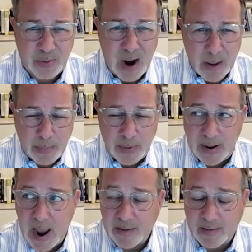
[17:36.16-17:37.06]

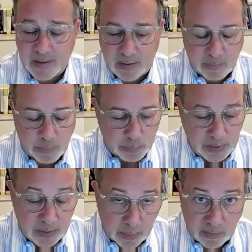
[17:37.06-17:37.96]
probably hasn't
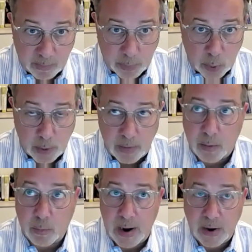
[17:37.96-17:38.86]
either explored
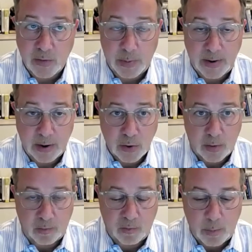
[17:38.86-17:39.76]
the range of potential
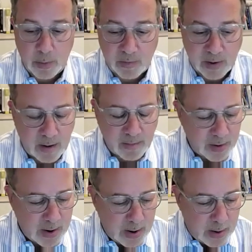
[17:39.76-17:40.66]
consumers enough,
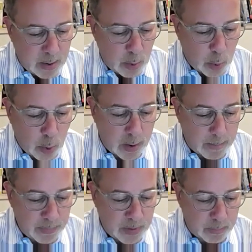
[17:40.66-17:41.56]

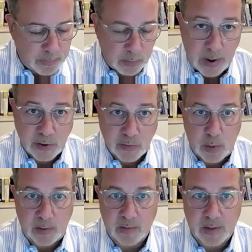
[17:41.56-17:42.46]
or the range of
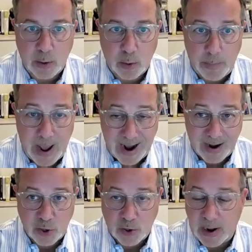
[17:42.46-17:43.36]
ways that they could
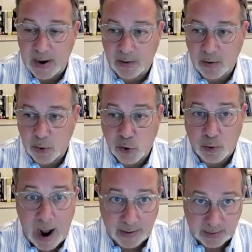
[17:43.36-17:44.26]
package data to
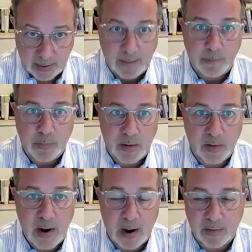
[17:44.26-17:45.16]
attract
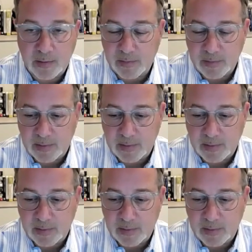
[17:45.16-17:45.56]
different kinds of